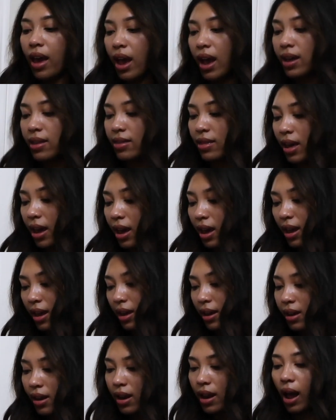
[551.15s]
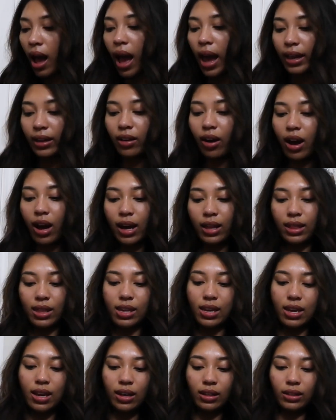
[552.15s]
And then I got
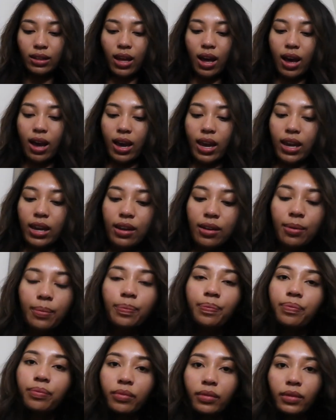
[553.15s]
the Align